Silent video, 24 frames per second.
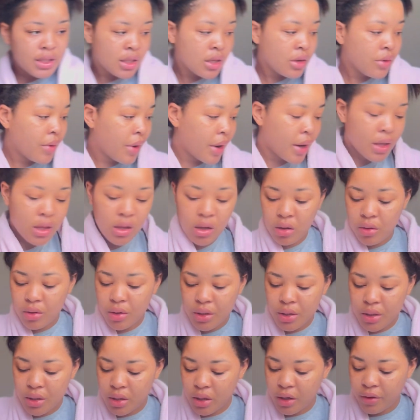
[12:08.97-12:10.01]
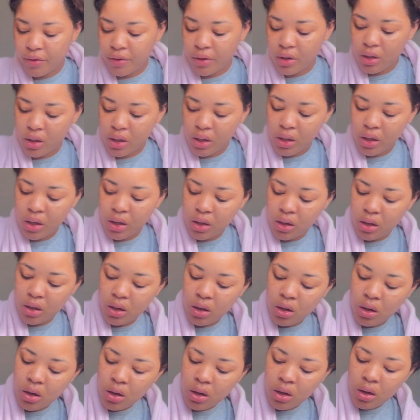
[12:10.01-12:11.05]
right now is definitely
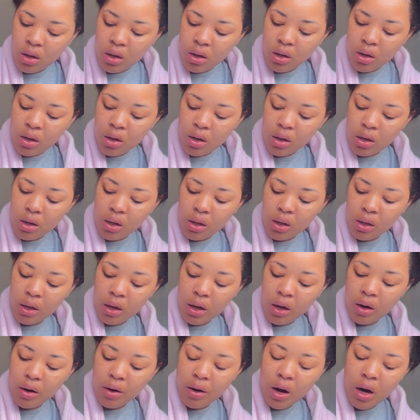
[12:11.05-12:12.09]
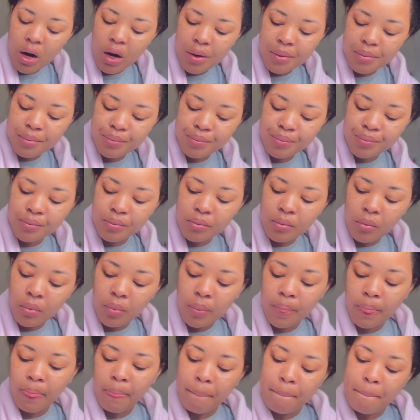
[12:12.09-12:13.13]
clearer.
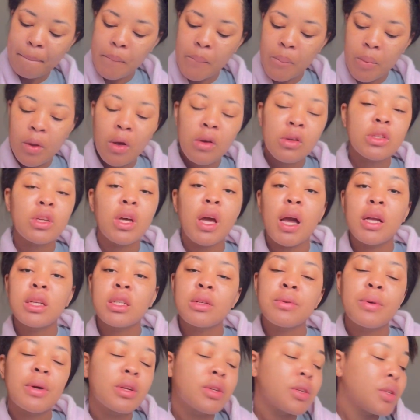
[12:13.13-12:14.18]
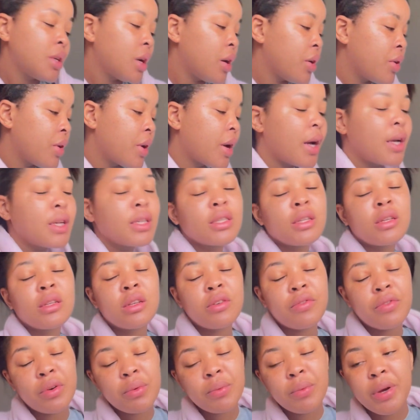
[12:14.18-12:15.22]
So yeah, I just wanted to tell you guys the
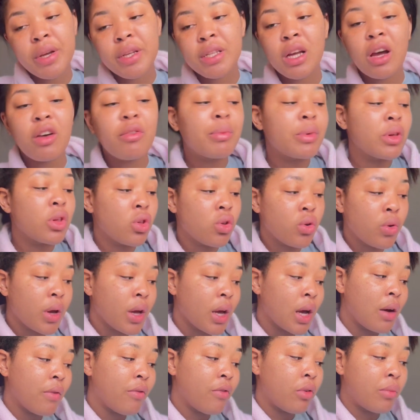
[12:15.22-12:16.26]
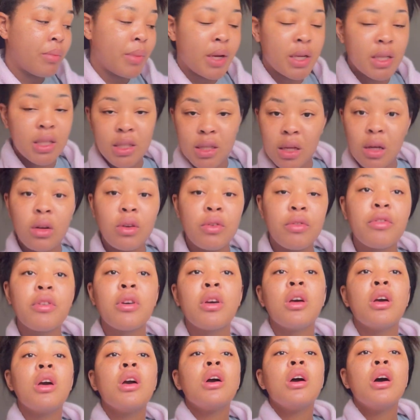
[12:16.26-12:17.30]
different ways I've been showing up for myself.
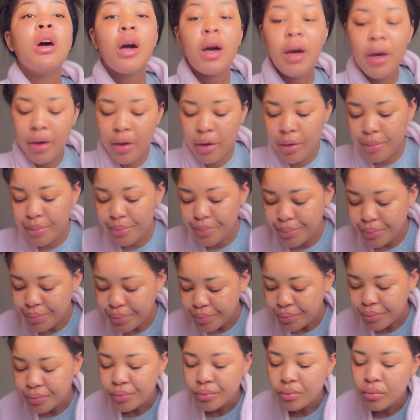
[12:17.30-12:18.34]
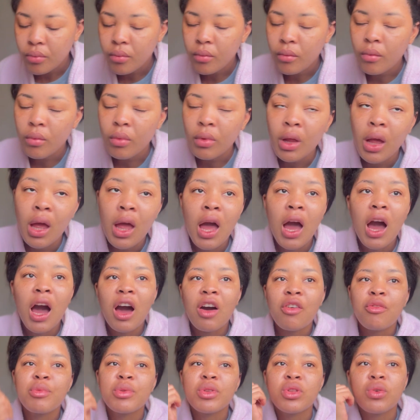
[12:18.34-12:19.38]
I've
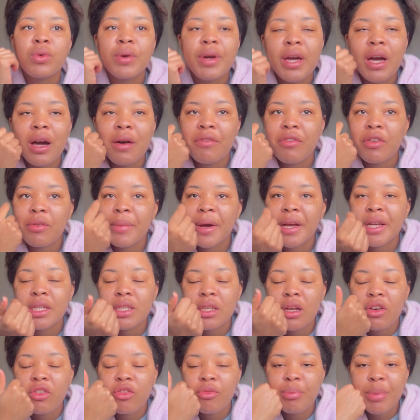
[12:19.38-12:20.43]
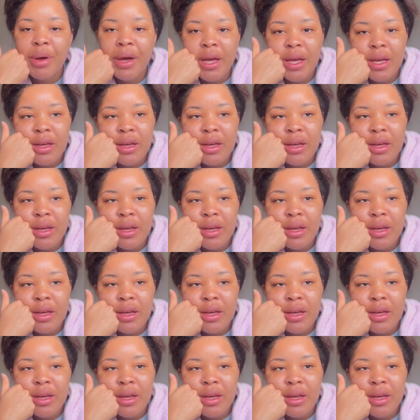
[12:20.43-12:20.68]
been showing up for myself by